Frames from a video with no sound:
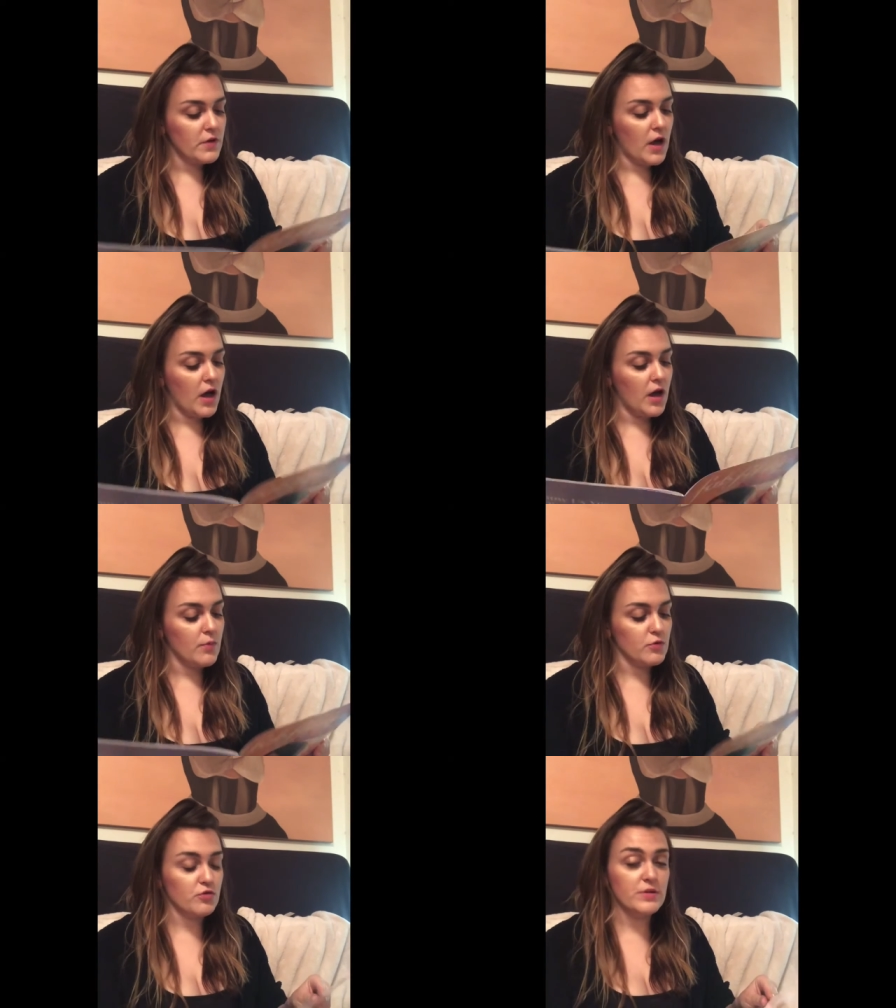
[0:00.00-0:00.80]
um,
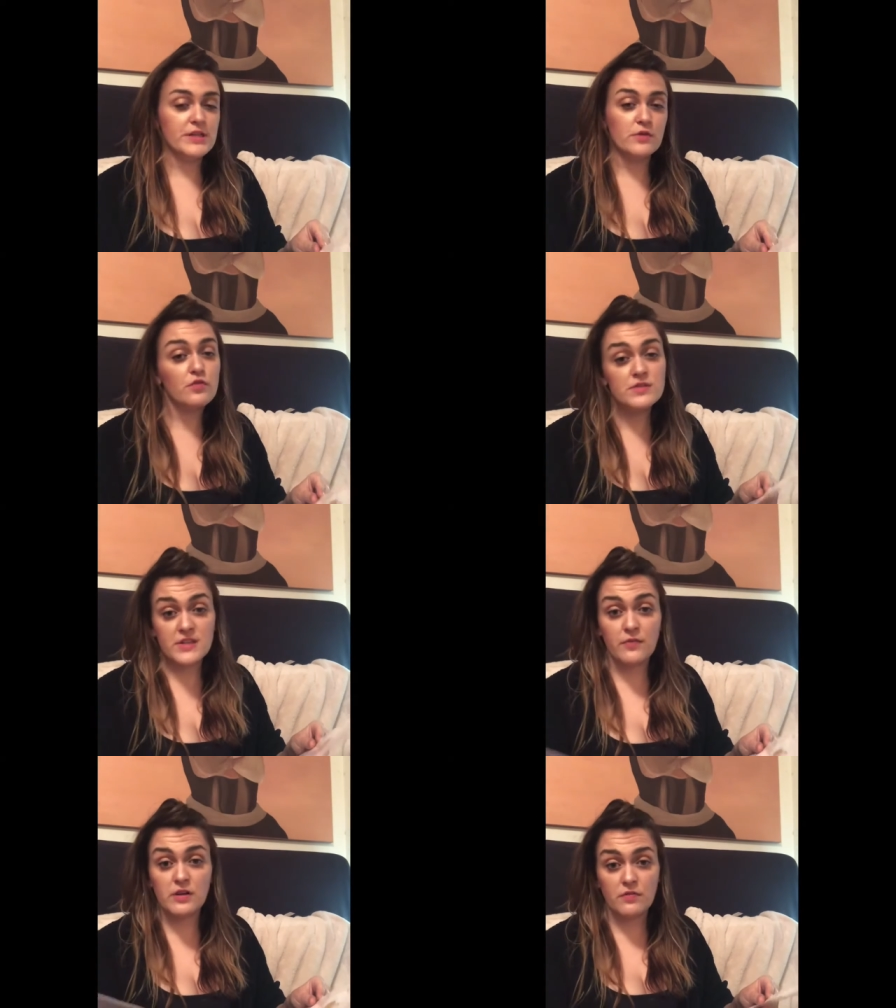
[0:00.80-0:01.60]
which retails for
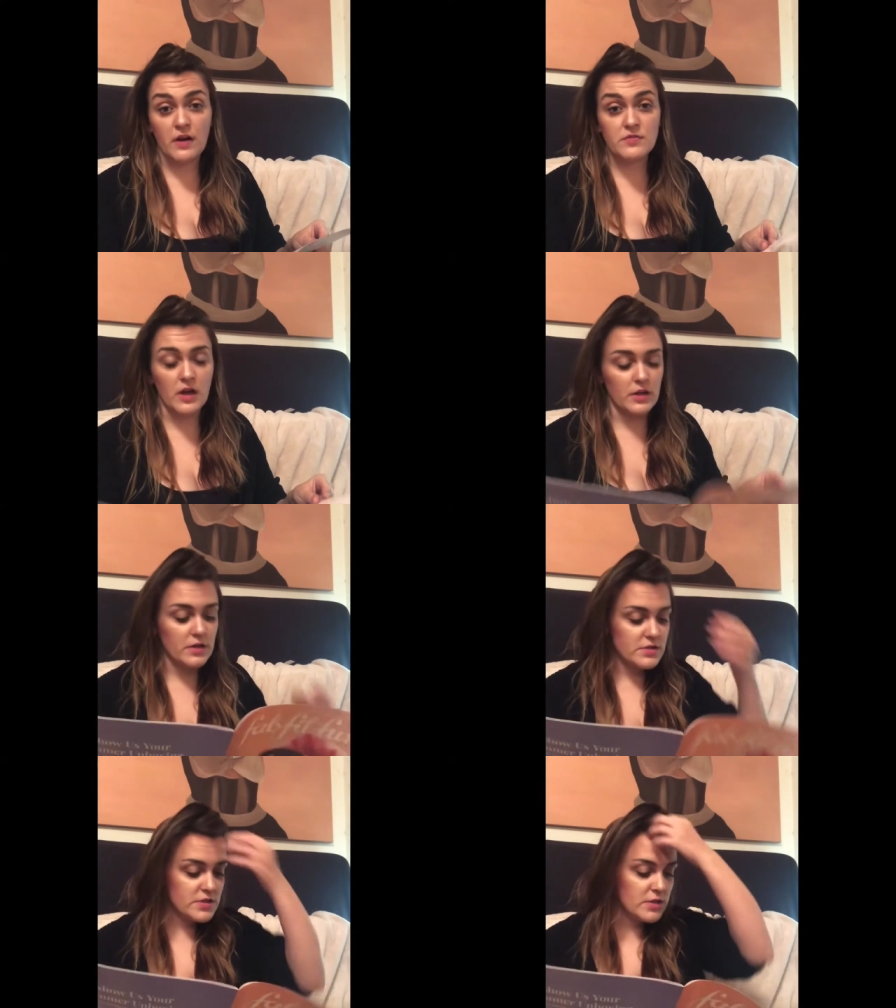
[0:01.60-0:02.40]

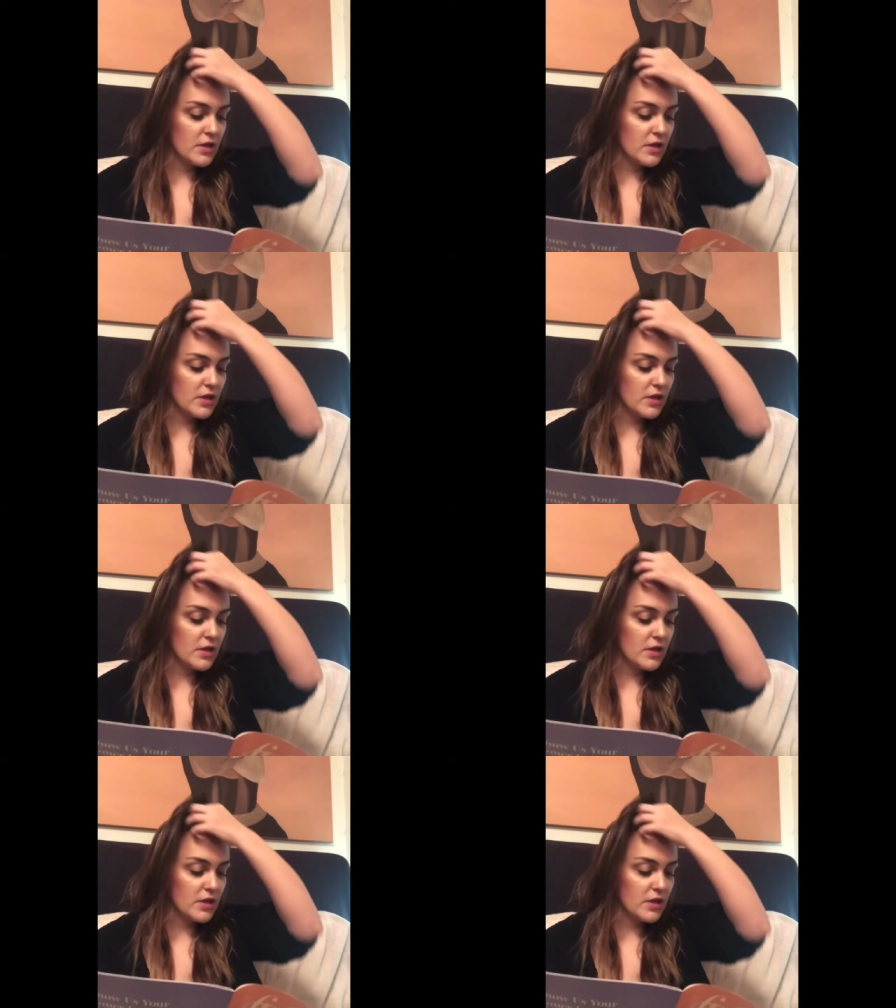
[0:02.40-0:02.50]
$75.